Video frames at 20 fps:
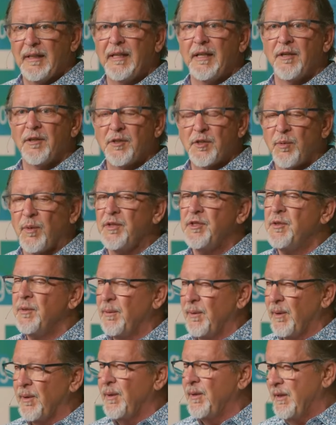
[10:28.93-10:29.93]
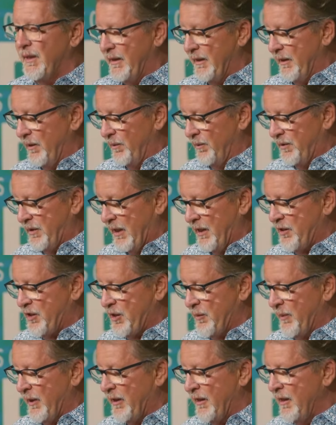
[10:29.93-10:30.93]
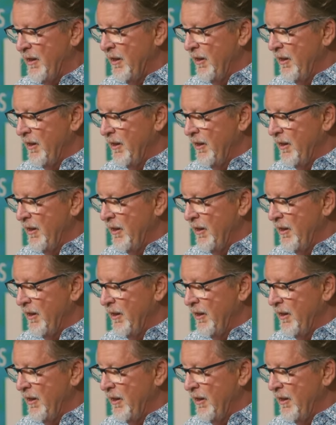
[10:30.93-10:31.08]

Here's what you learn in the Old Testament.